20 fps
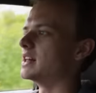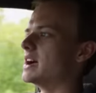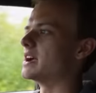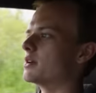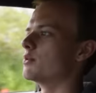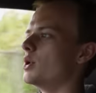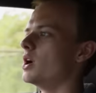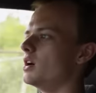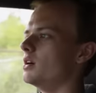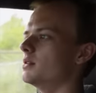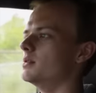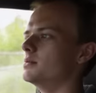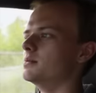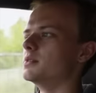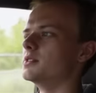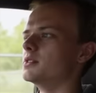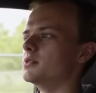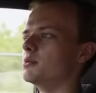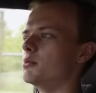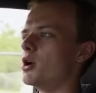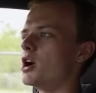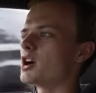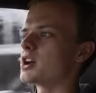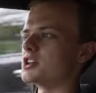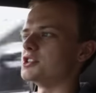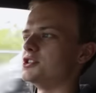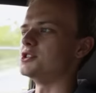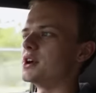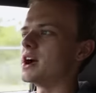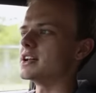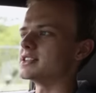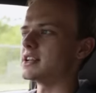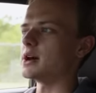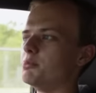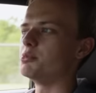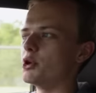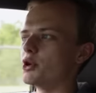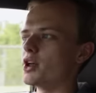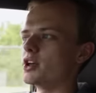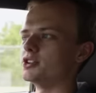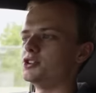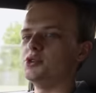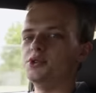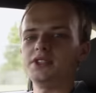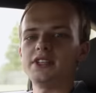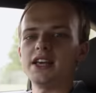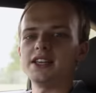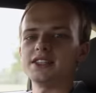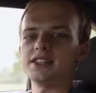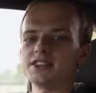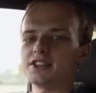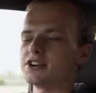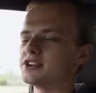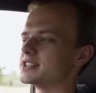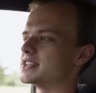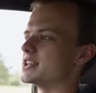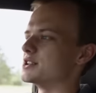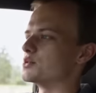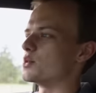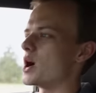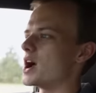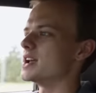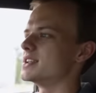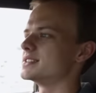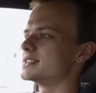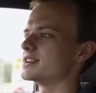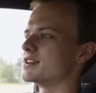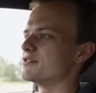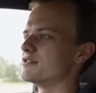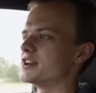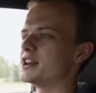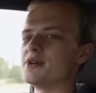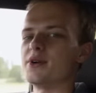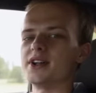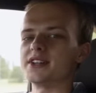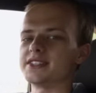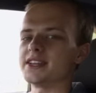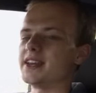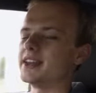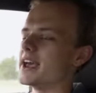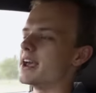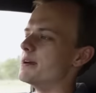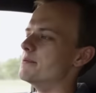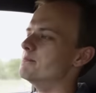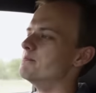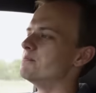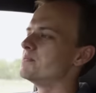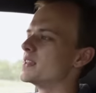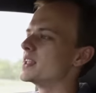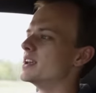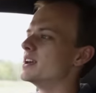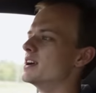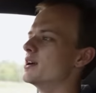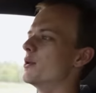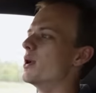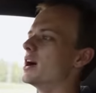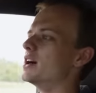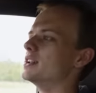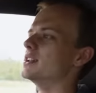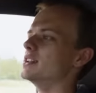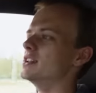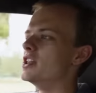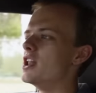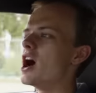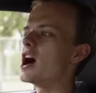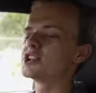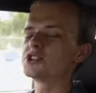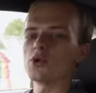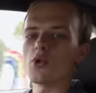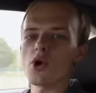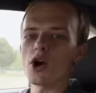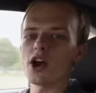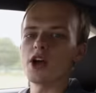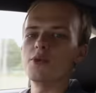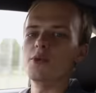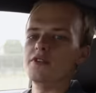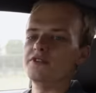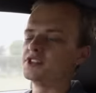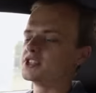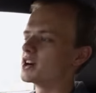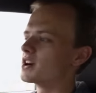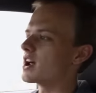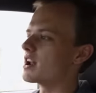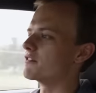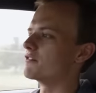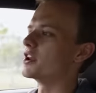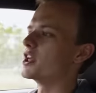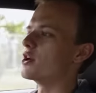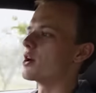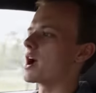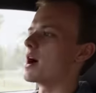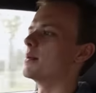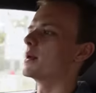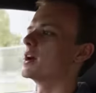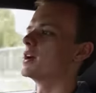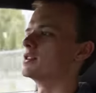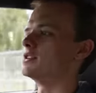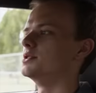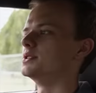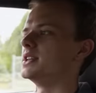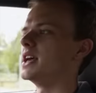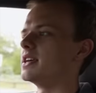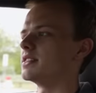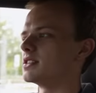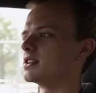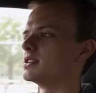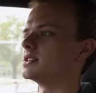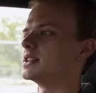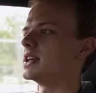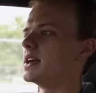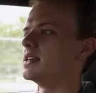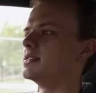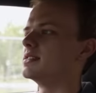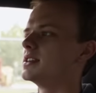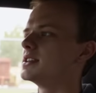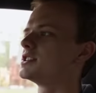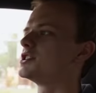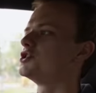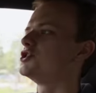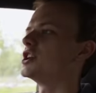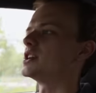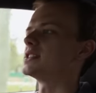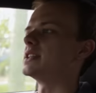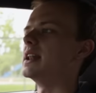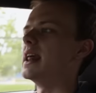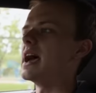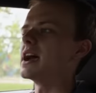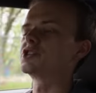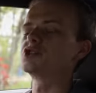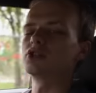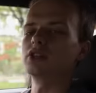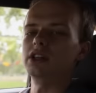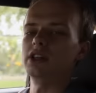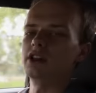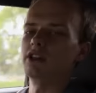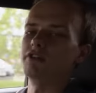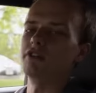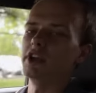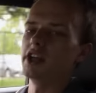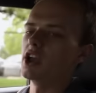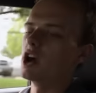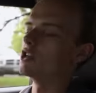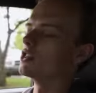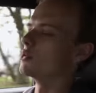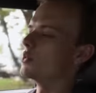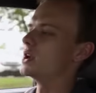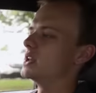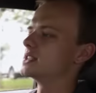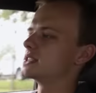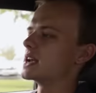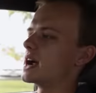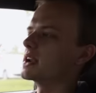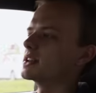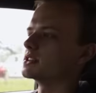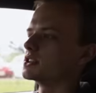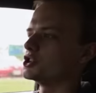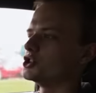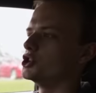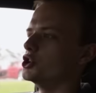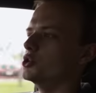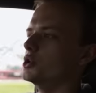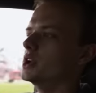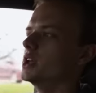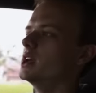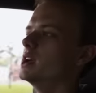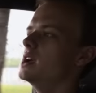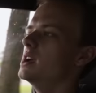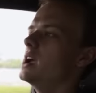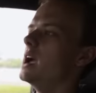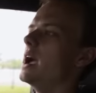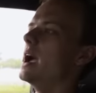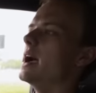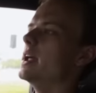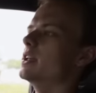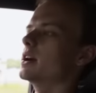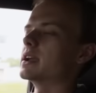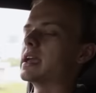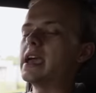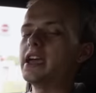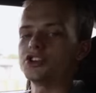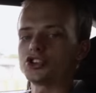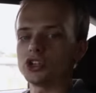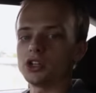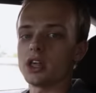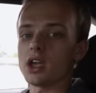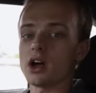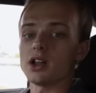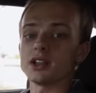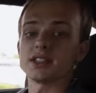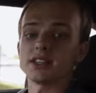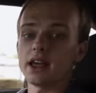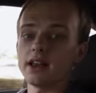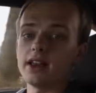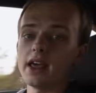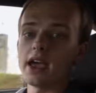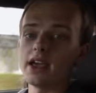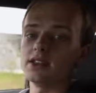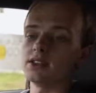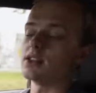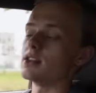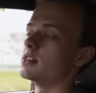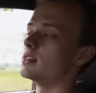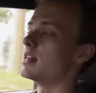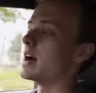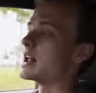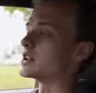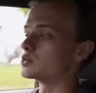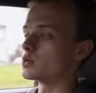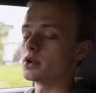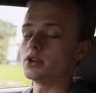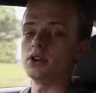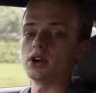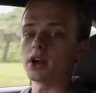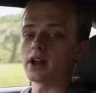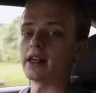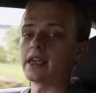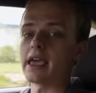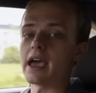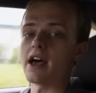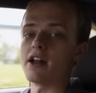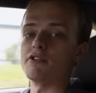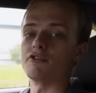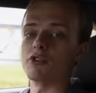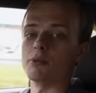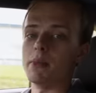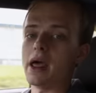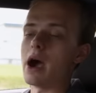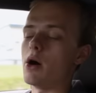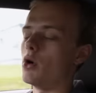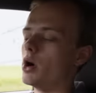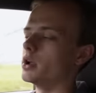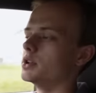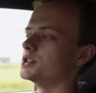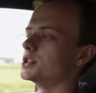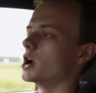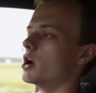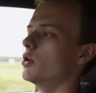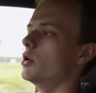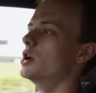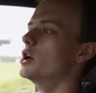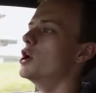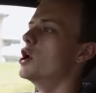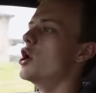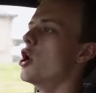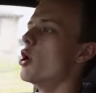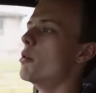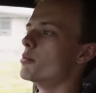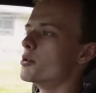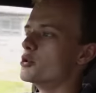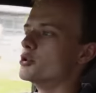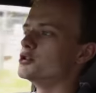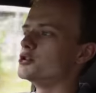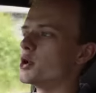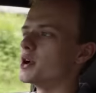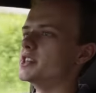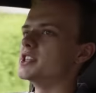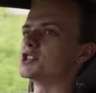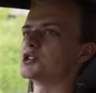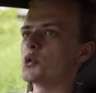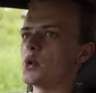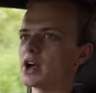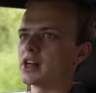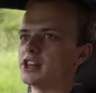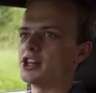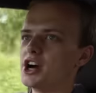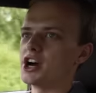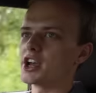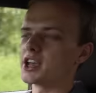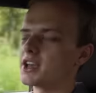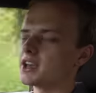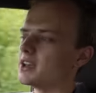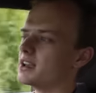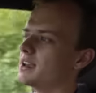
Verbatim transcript: like, well, Marcus, you guys upload on Tuesdays and Thursdays. Why is there a video on Sunday? Well, not to worry. We've still got a video coming on Tuesday and Thursday. This is just an extra little video that we decided to shoot. And occasionally on Sundays, that's what you're going to get from now on. So hope you enjoyed this quick look